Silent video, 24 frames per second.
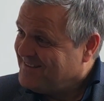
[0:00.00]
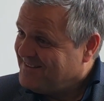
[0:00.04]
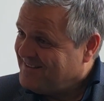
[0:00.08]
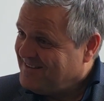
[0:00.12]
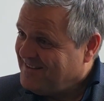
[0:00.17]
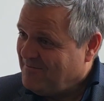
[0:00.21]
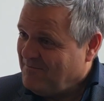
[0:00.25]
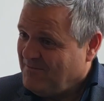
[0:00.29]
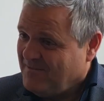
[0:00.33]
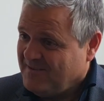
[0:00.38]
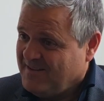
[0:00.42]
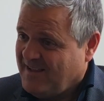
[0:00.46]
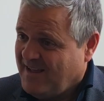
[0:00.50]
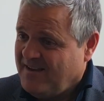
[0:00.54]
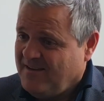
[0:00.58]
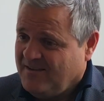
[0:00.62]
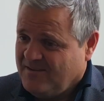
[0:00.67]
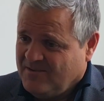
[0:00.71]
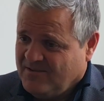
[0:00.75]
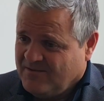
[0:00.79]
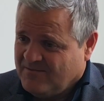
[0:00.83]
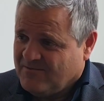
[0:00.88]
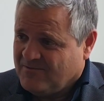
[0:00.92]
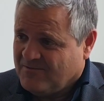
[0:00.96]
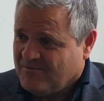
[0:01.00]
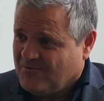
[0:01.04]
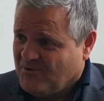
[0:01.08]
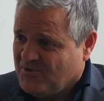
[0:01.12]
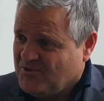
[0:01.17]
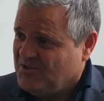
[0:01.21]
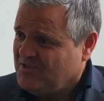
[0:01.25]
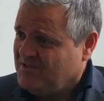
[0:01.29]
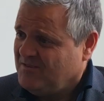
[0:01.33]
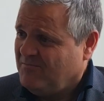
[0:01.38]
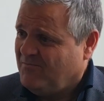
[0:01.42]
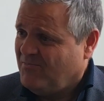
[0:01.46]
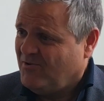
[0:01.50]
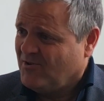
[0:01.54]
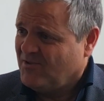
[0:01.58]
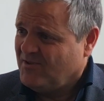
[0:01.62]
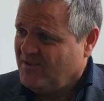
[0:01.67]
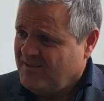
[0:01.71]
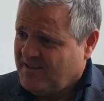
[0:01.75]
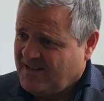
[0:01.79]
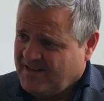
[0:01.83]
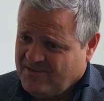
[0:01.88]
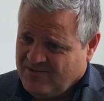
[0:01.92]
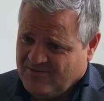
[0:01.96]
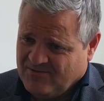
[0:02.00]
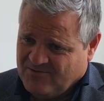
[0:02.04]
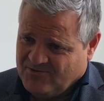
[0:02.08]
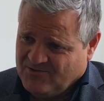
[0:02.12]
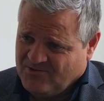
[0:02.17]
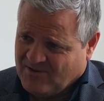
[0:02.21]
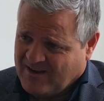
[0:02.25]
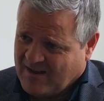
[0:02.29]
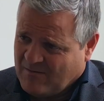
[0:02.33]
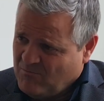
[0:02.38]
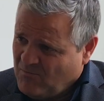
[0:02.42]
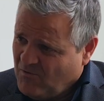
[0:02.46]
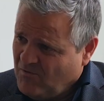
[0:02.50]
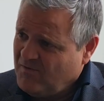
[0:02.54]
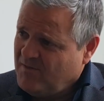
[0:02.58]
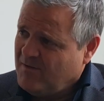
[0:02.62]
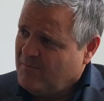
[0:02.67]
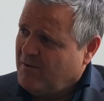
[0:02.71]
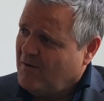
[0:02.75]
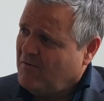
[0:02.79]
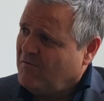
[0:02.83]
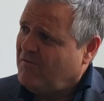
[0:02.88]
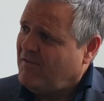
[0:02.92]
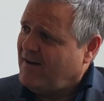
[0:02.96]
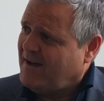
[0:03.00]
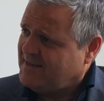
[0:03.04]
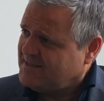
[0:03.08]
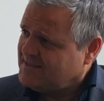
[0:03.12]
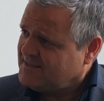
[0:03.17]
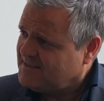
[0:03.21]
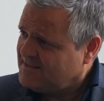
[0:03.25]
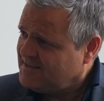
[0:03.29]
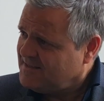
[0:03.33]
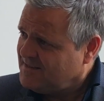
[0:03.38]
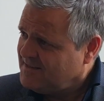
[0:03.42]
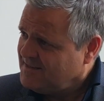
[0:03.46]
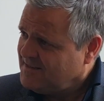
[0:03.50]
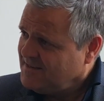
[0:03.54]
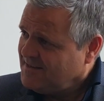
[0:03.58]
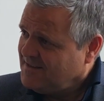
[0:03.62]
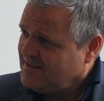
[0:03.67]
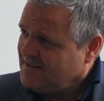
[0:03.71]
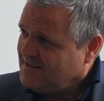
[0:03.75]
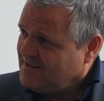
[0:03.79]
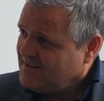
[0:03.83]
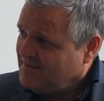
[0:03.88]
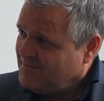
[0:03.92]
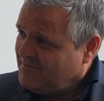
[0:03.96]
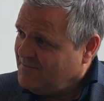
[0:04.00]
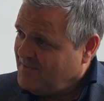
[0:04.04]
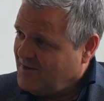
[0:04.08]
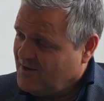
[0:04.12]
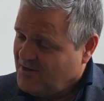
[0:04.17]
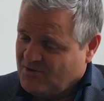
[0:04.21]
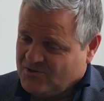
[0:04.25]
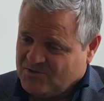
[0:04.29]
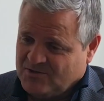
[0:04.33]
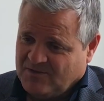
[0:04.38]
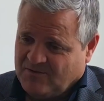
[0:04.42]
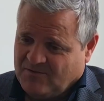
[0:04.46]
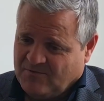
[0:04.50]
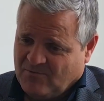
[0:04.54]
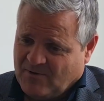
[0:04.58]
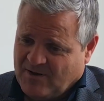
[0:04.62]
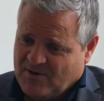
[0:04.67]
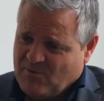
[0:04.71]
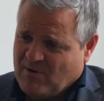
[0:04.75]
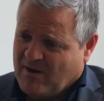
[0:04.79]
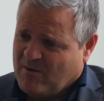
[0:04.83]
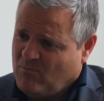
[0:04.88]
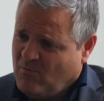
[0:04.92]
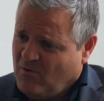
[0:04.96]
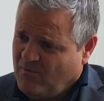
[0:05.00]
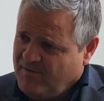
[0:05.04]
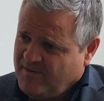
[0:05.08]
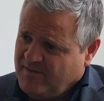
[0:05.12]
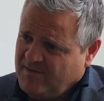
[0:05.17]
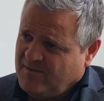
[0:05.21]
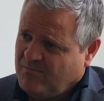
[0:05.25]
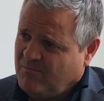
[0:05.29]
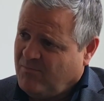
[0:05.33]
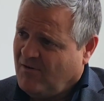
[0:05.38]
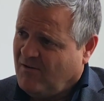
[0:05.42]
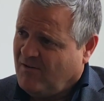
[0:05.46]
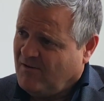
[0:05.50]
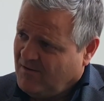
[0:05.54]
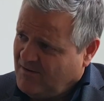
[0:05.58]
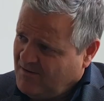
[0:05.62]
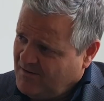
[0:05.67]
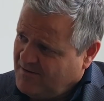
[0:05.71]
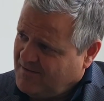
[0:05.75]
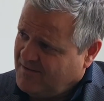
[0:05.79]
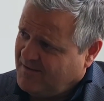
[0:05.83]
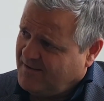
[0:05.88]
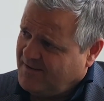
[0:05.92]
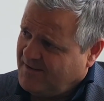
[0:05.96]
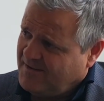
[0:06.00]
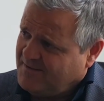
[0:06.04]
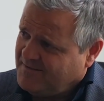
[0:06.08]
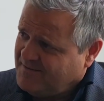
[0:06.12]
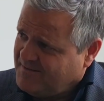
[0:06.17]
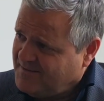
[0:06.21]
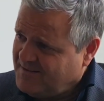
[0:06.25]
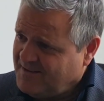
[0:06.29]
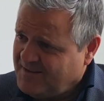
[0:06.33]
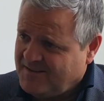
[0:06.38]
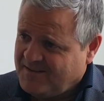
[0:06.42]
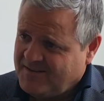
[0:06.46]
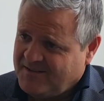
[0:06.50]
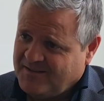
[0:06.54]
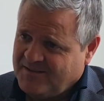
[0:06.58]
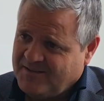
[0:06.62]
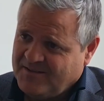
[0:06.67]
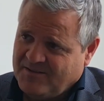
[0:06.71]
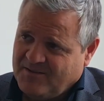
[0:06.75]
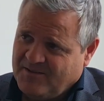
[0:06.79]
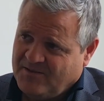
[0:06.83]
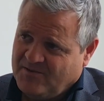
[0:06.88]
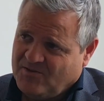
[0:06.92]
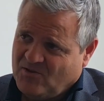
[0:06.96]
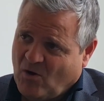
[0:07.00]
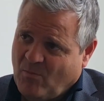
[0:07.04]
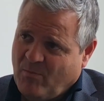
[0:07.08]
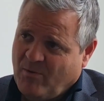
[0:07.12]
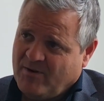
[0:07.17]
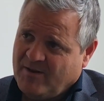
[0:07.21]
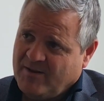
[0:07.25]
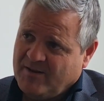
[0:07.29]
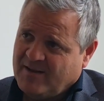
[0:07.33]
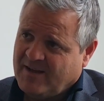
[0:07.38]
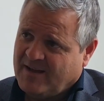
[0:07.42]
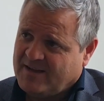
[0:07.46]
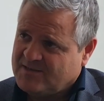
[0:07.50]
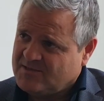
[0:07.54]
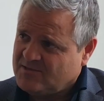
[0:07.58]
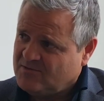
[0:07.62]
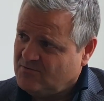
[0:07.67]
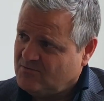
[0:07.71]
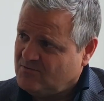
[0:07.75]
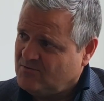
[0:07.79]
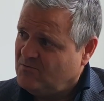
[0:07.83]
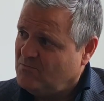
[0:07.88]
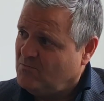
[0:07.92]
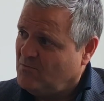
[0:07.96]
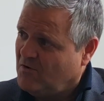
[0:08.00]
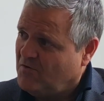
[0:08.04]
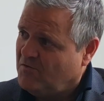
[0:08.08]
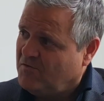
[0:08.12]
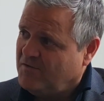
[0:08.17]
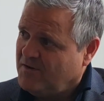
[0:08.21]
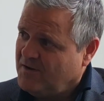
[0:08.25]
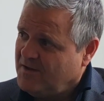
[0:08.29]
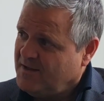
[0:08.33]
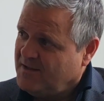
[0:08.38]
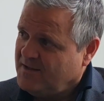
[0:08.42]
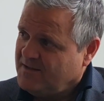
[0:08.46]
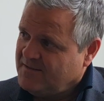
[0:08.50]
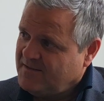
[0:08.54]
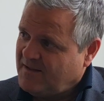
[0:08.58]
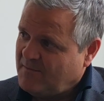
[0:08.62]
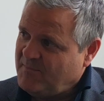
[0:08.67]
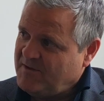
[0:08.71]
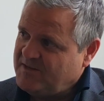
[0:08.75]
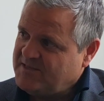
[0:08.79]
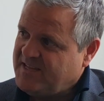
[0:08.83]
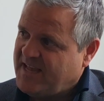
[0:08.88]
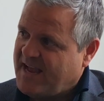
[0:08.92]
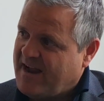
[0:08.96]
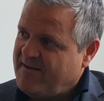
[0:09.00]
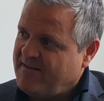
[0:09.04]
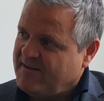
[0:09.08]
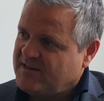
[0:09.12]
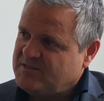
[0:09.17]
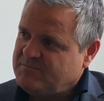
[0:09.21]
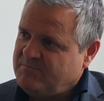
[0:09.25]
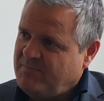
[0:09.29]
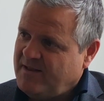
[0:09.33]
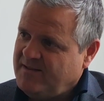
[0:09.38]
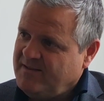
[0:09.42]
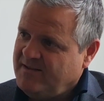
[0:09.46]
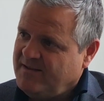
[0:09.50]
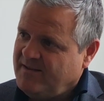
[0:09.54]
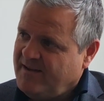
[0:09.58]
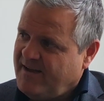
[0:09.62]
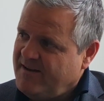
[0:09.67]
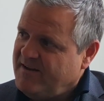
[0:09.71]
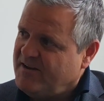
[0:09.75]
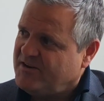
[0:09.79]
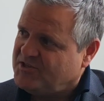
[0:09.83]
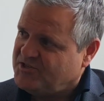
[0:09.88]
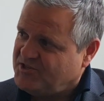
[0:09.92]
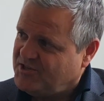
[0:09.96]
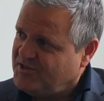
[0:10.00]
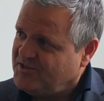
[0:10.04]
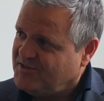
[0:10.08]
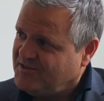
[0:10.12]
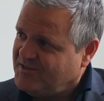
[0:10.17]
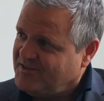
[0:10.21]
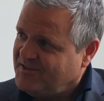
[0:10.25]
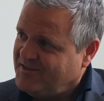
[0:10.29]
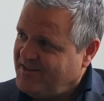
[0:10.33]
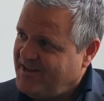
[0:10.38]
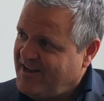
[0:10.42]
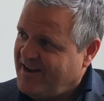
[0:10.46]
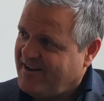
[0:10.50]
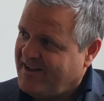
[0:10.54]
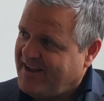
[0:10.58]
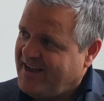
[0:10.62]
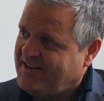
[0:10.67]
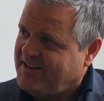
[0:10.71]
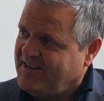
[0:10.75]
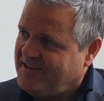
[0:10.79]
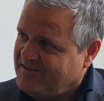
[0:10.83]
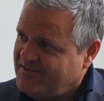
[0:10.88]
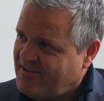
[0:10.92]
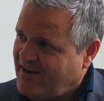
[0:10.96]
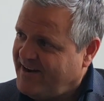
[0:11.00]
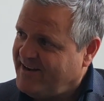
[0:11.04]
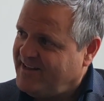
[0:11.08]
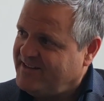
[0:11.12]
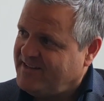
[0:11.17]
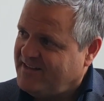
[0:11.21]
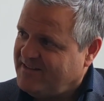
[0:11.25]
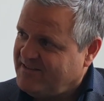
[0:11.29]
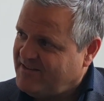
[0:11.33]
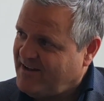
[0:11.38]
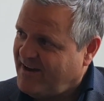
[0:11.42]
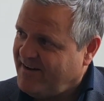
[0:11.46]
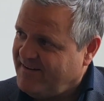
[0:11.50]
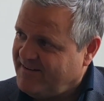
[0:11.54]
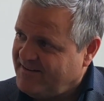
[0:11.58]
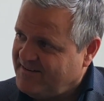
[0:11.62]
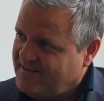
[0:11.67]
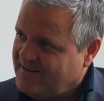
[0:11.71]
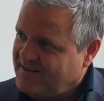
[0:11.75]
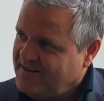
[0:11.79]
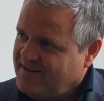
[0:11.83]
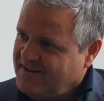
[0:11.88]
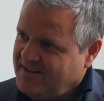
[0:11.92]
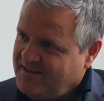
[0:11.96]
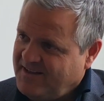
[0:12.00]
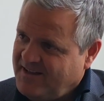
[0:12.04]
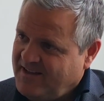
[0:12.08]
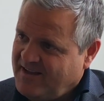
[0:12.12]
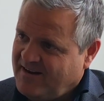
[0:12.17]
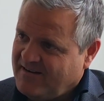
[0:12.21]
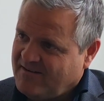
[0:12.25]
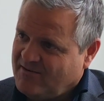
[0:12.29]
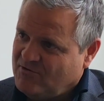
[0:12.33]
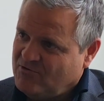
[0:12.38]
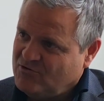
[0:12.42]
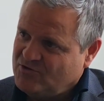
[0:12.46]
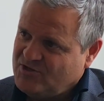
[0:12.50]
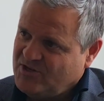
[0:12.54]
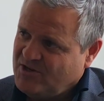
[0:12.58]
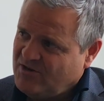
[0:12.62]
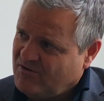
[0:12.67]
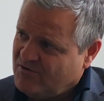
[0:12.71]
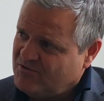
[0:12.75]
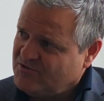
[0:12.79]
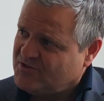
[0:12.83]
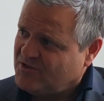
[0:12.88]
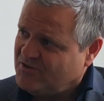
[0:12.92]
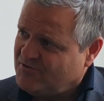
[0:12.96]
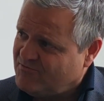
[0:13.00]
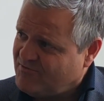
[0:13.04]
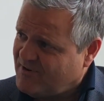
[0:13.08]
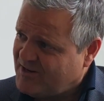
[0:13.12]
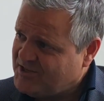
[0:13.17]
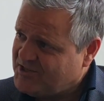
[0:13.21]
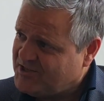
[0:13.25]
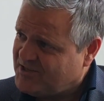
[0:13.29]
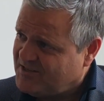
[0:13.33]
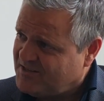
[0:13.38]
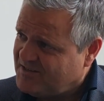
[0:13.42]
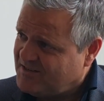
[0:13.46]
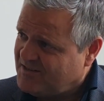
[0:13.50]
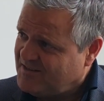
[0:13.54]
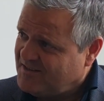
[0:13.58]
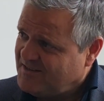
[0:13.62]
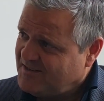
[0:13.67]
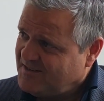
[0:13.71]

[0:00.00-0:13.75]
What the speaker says: Then what is important that you can move the ball fast, because when you are moving the ball, the opponent has to move. That means they are expending energy. They are getting tired and tired. They are losing concentration.